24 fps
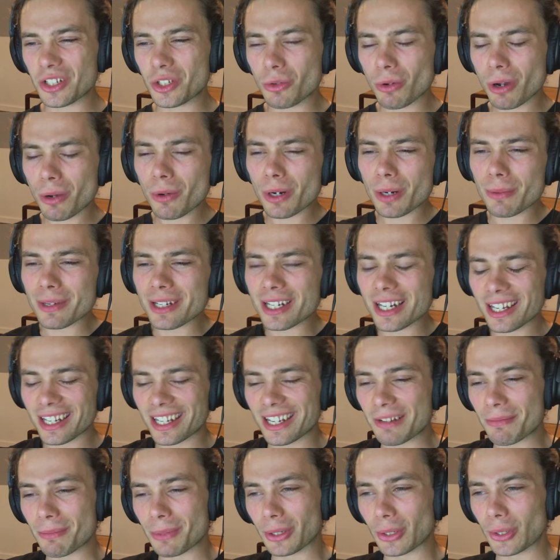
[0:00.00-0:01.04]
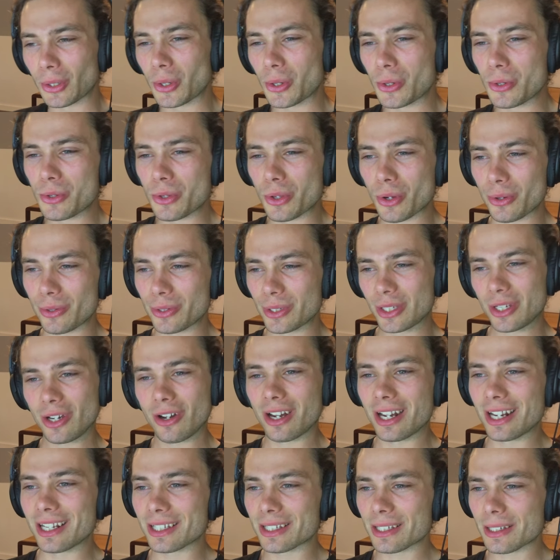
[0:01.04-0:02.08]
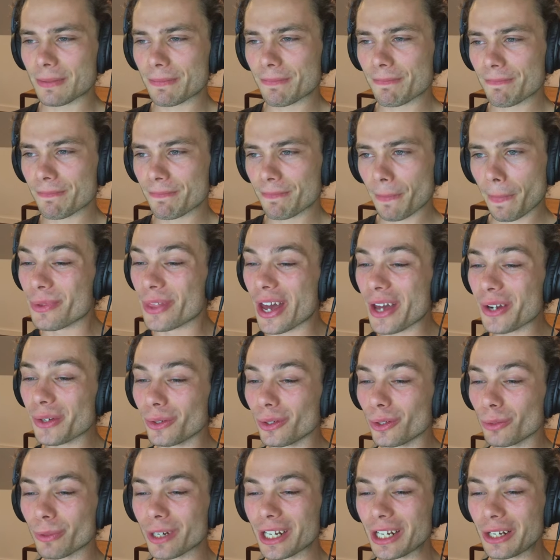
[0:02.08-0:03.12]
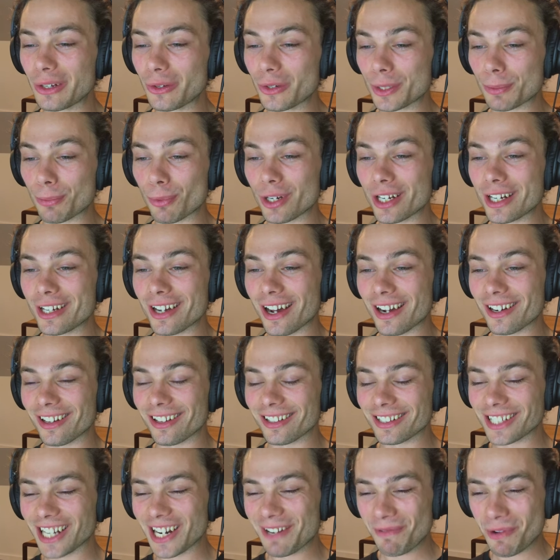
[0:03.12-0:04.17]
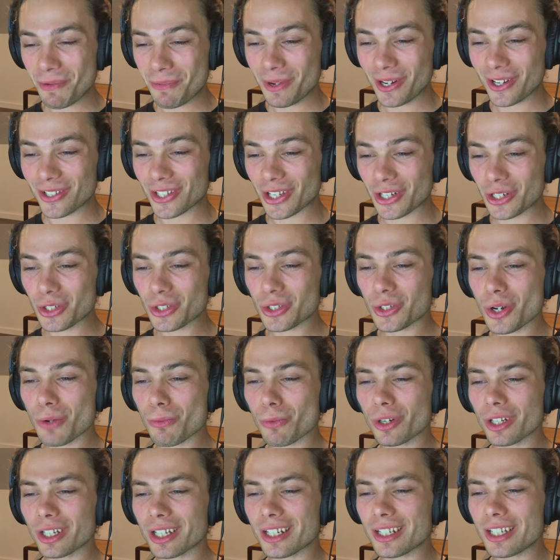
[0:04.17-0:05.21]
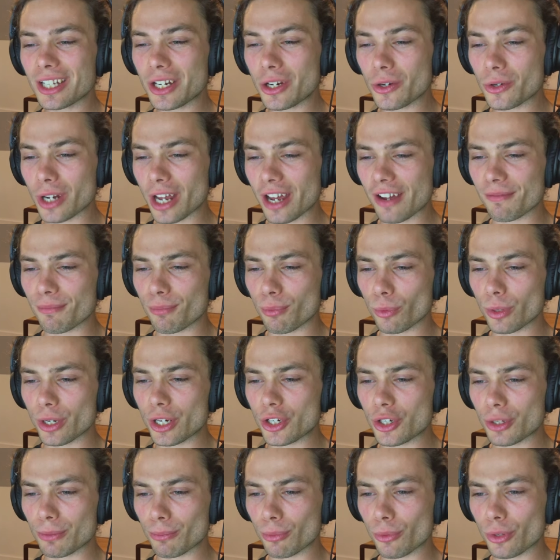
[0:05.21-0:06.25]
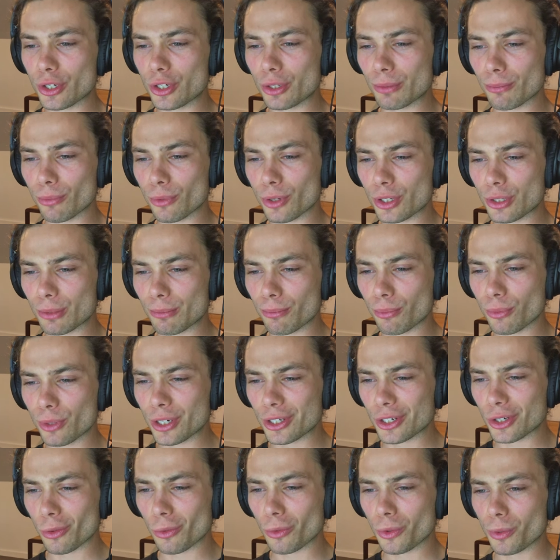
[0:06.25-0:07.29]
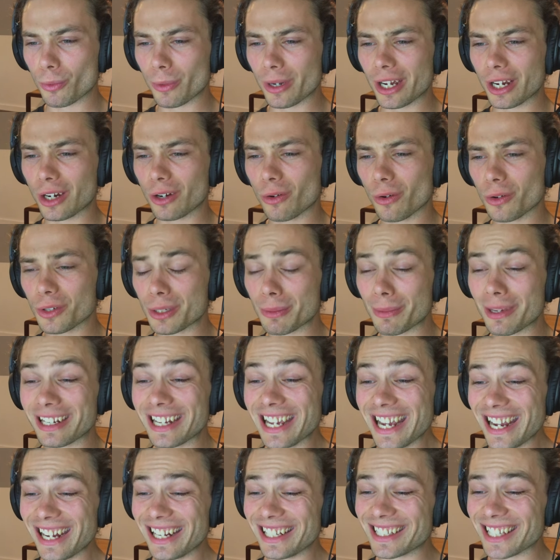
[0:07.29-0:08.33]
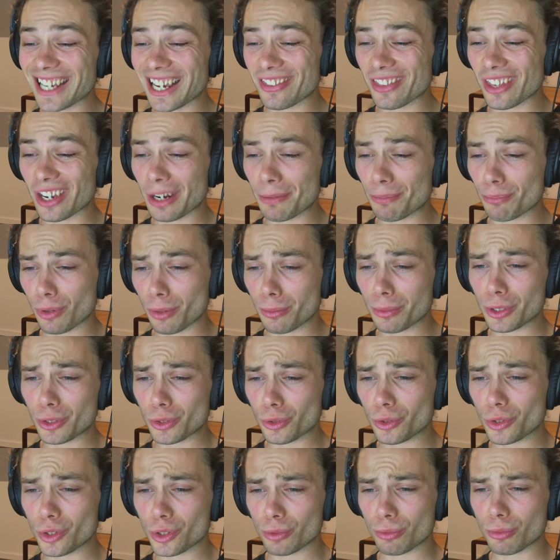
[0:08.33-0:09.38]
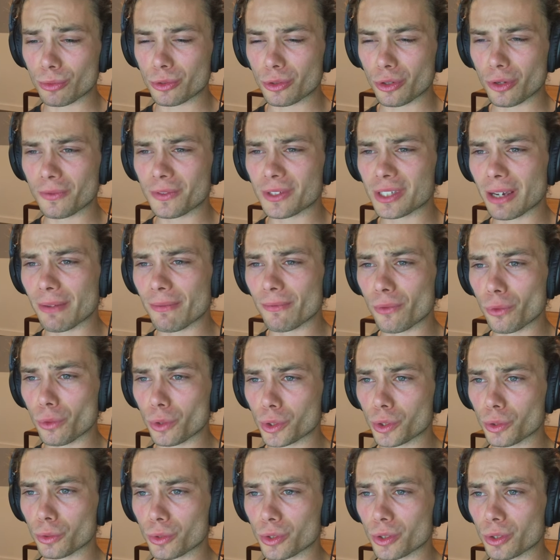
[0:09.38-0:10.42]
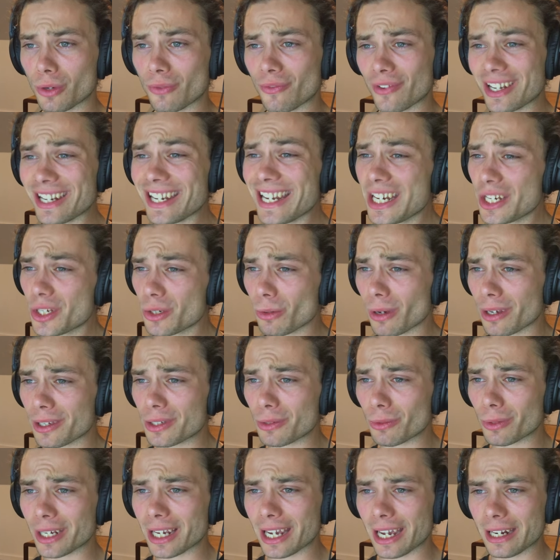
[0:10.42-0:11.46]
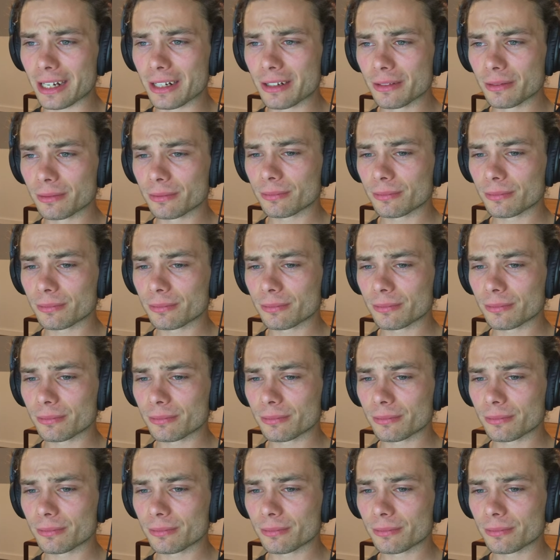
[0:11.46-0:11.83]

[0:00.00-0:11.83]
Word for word: Do I want to be taking it below those guys? But that already looks pretty darn unstable because I just don't want to continue to have bridge and bridge and bridge and bridge all the way across. I mean, in saying that I probably should just reserve some for sure. So if I need to, I still can.